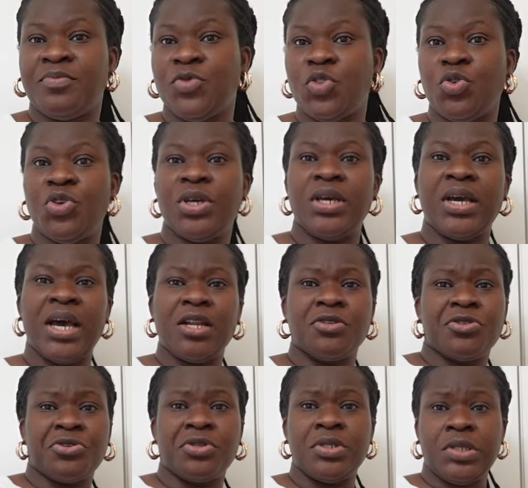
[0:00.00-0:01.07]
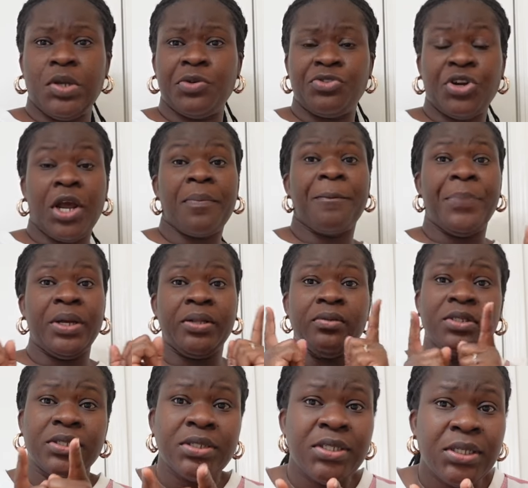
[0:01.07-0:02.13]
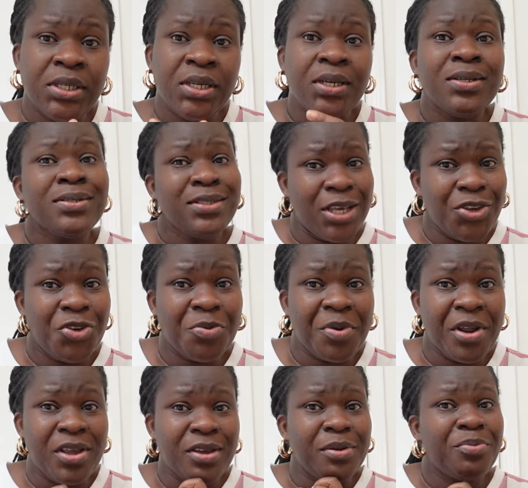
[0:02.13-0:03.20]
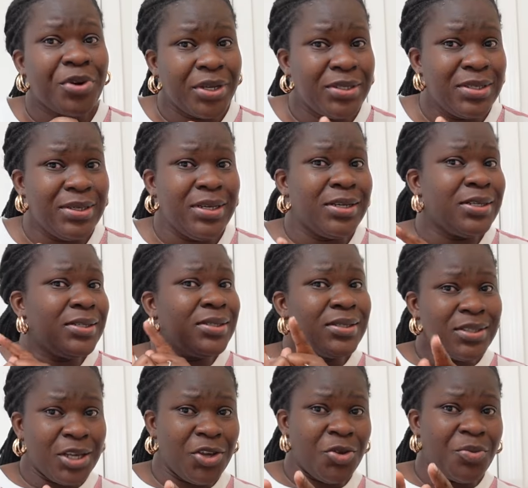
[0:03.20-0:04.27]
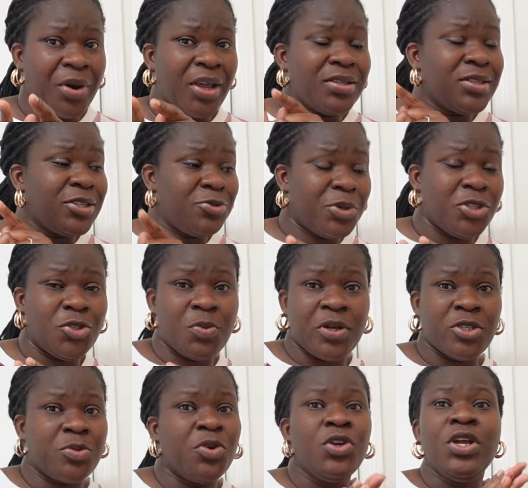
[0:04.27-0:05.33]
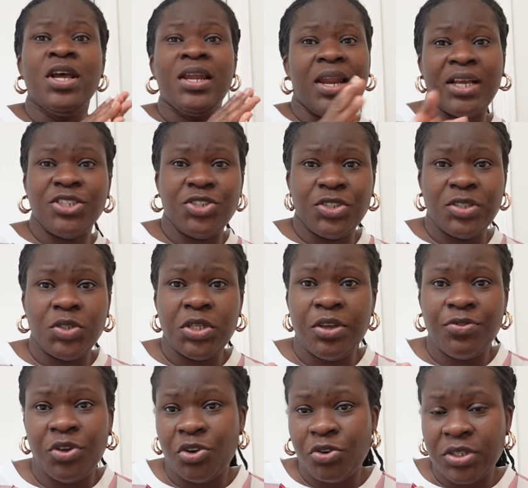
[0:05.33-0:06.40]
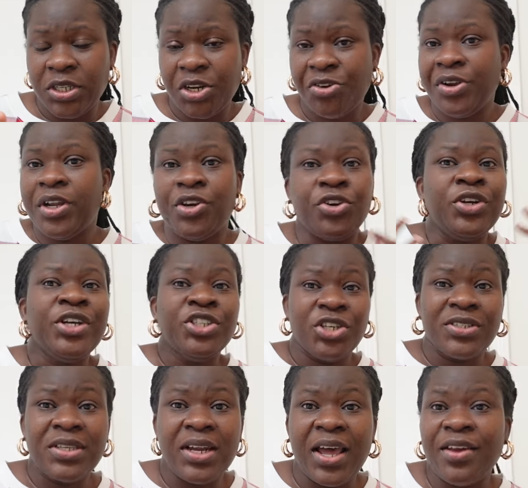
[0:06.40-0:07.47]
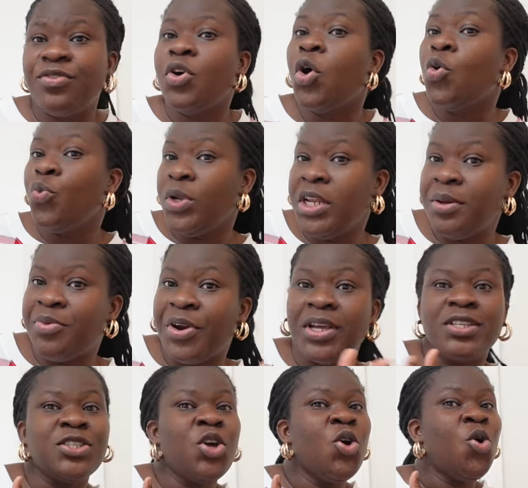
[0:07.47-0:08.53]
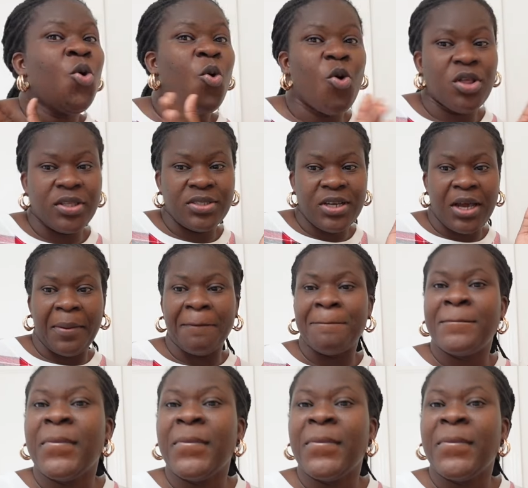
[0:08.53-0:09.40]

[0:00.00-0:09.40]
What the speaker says: So you can kind of sort of stay on track, but take your break. Breaks are needed. Take your breaks as much as possible. Not just if you're a content creator, just in life, we need breaks all the time.